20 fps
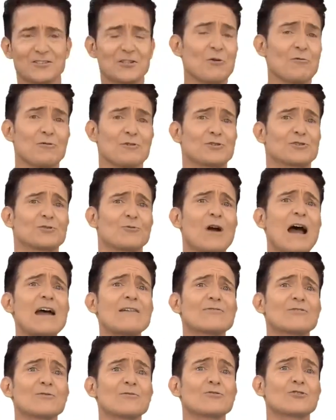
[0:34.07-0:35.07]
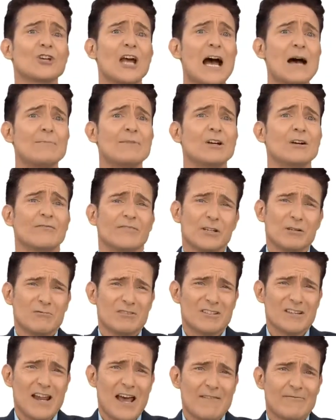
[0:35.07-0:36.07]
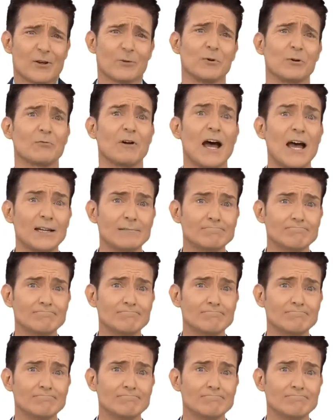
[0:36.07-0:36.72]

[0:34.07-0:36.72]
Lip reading: So the drive-through job interview was inevitable, right?